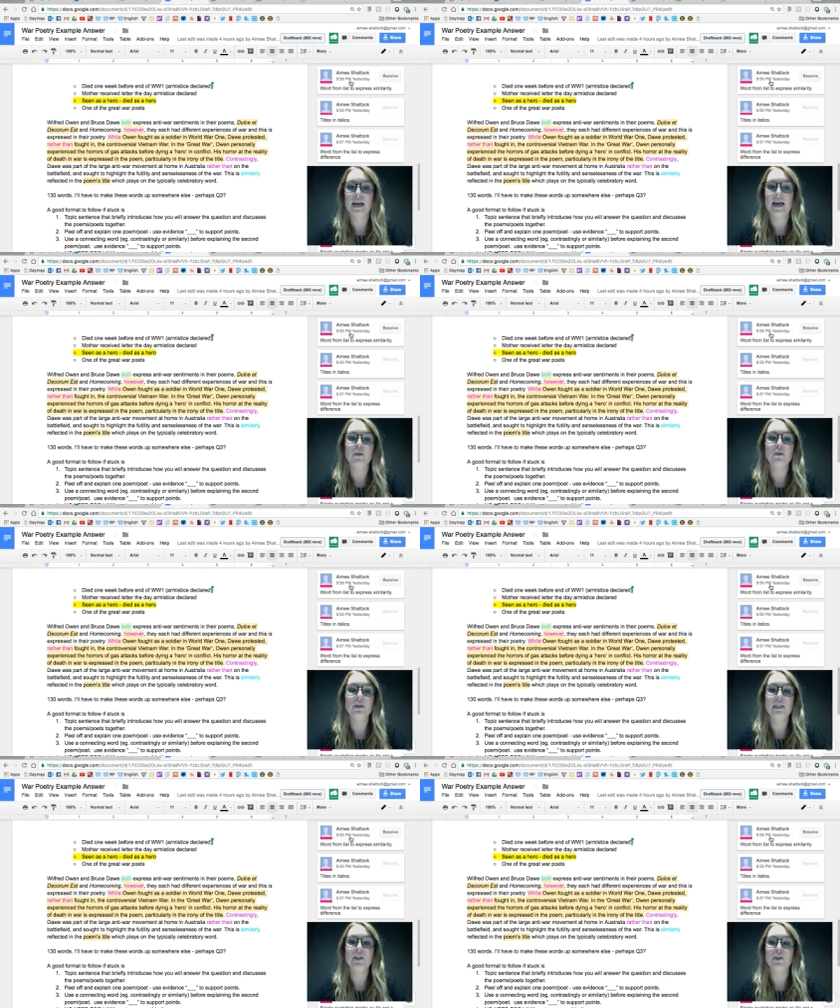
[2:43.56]
and all
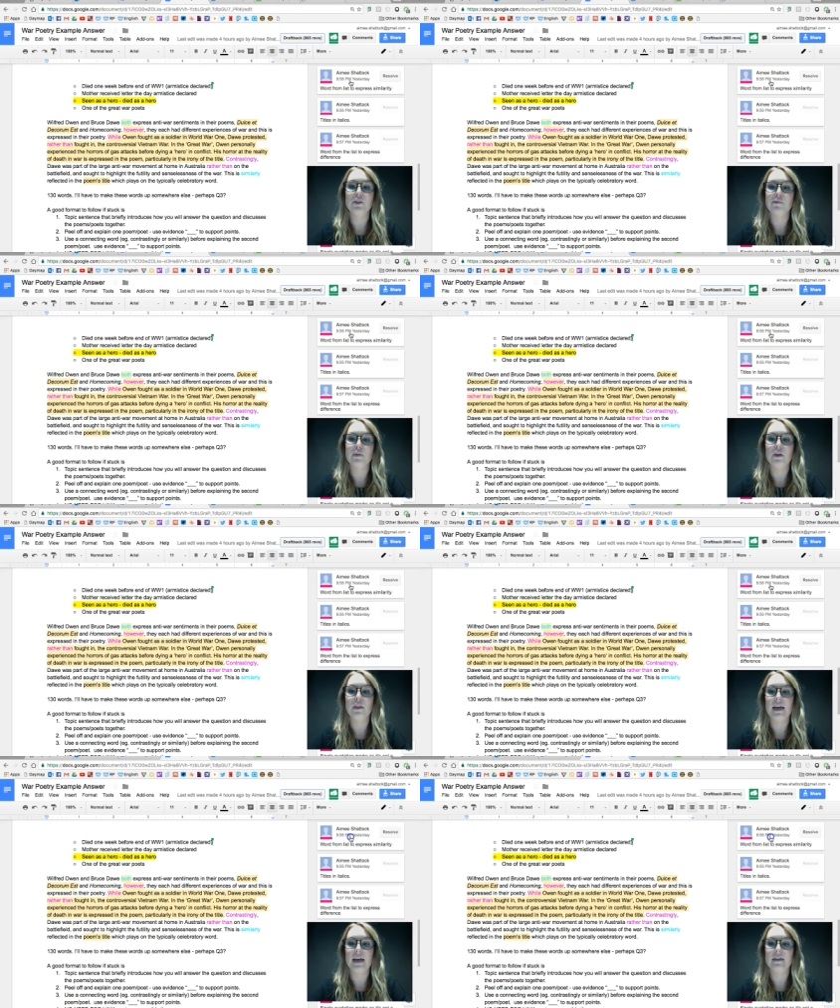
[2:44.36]
you need to do to follow
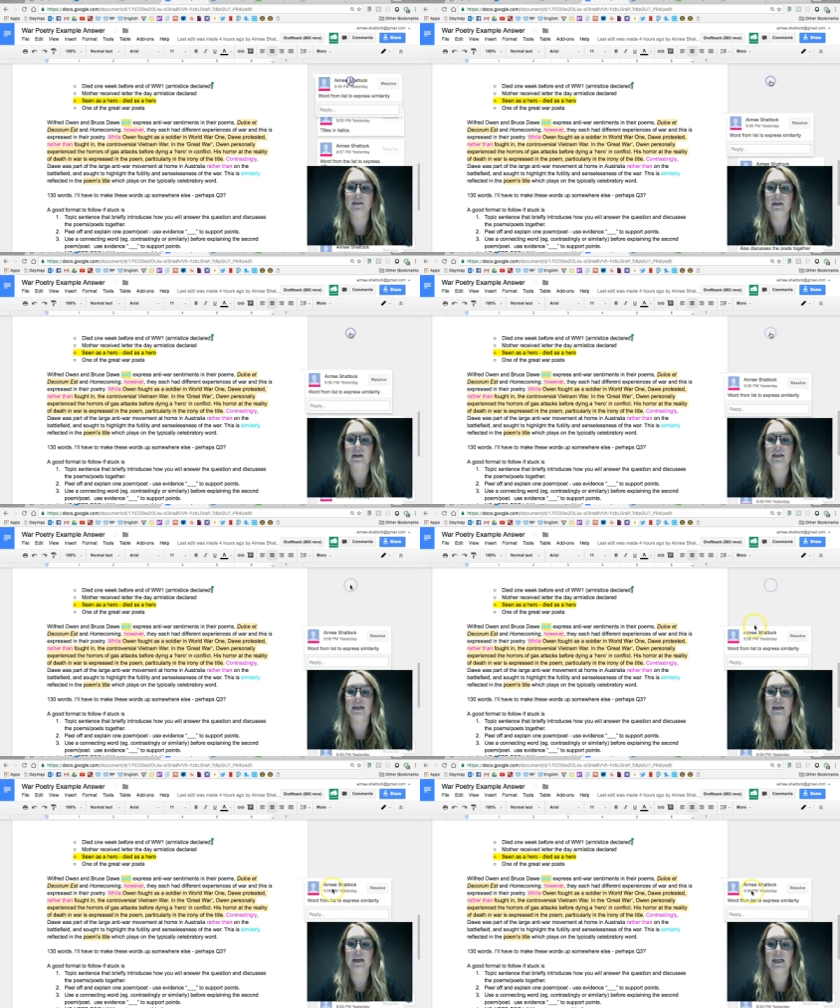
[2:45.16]
that is to
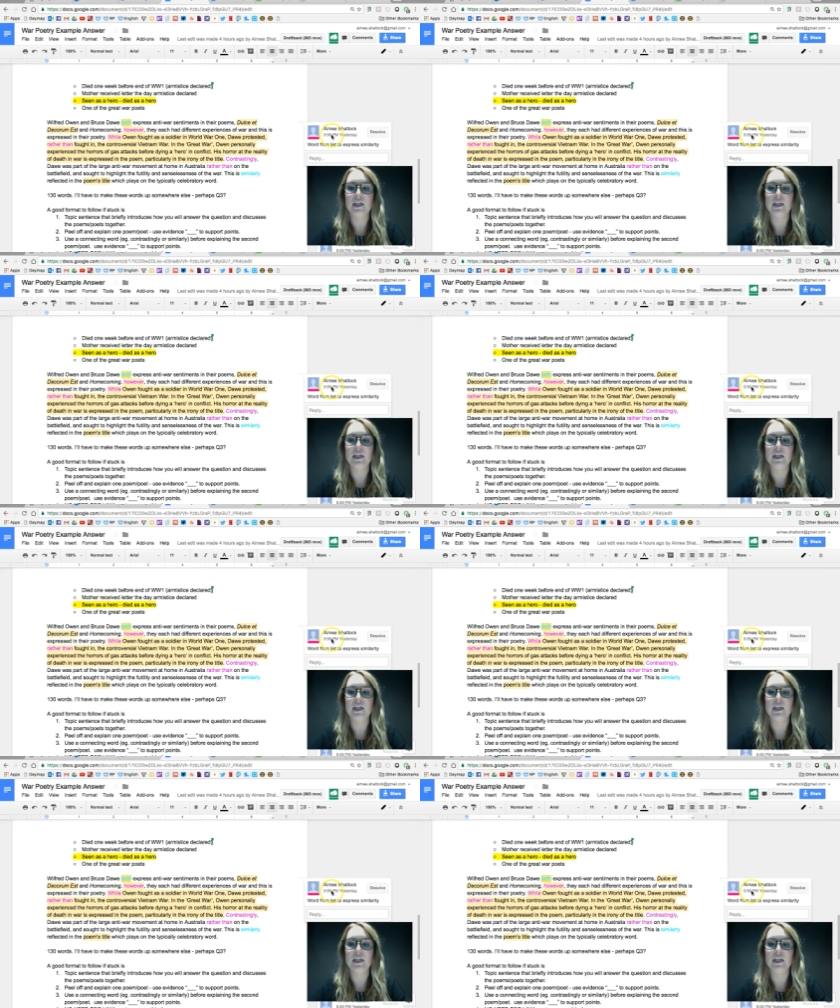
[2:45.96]
click